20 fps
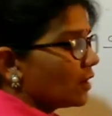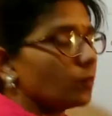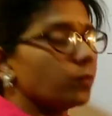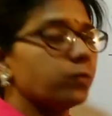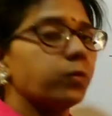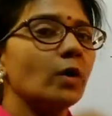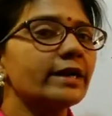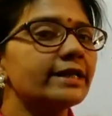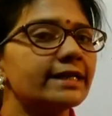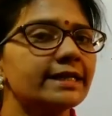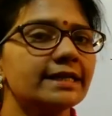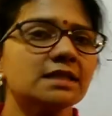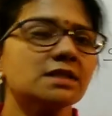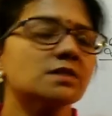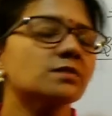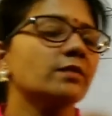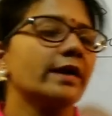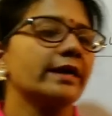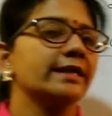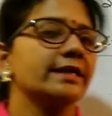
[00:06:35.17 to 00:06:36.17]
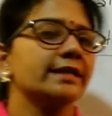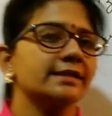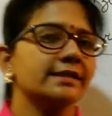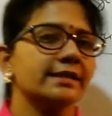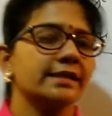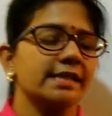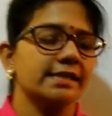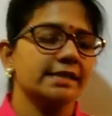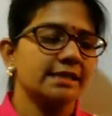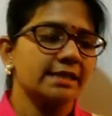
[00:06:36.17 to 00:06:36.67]
What is
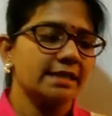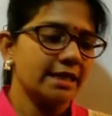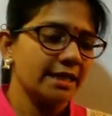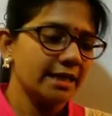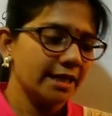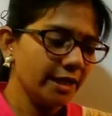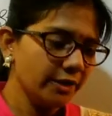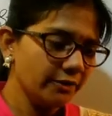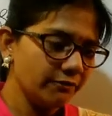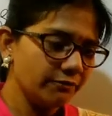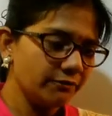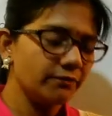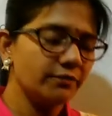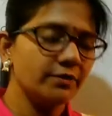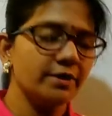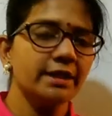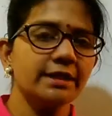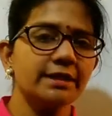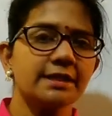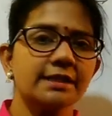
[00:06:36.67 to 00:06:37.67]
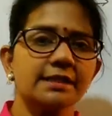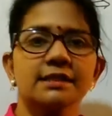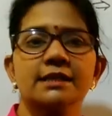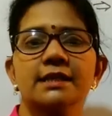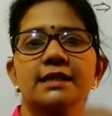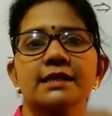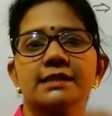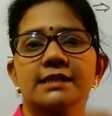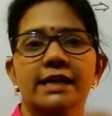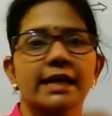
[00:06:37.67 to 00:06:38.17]
viruses? If we
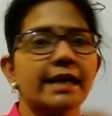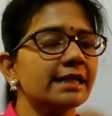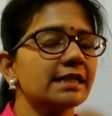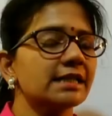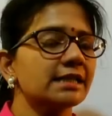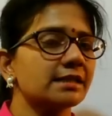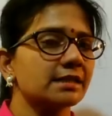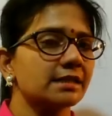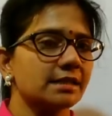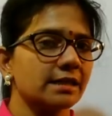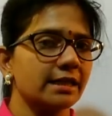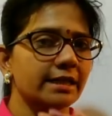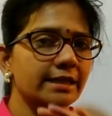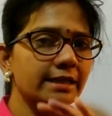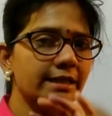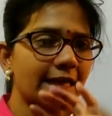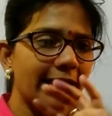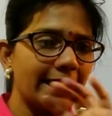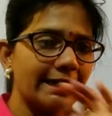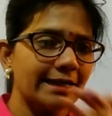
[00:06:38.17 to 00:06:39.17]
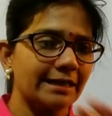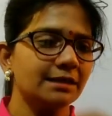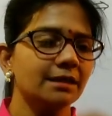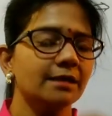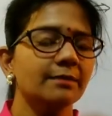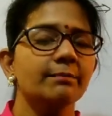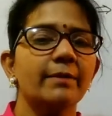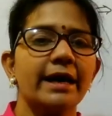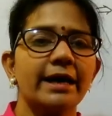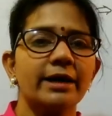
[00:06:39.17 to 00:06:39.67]
discuss it at
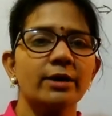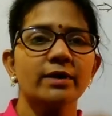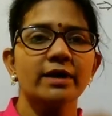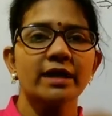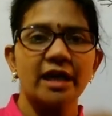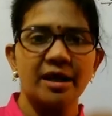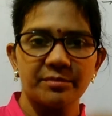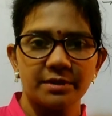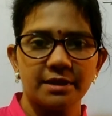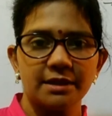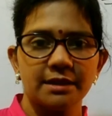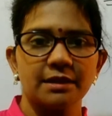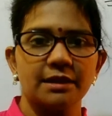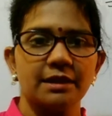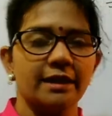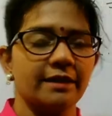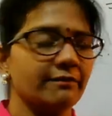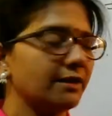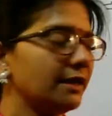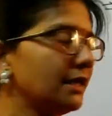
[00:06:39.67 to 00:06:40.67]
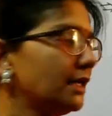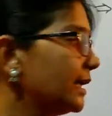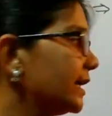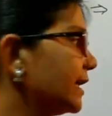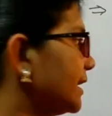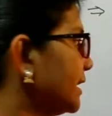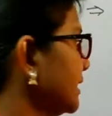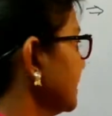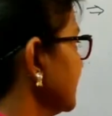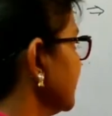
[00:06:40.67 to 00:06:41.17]
the biochemical level,
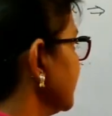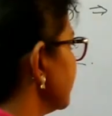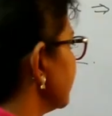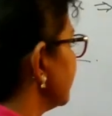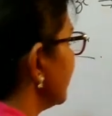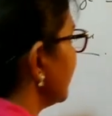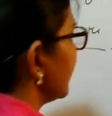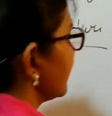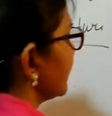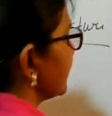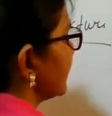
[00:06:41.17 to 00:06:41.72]
they are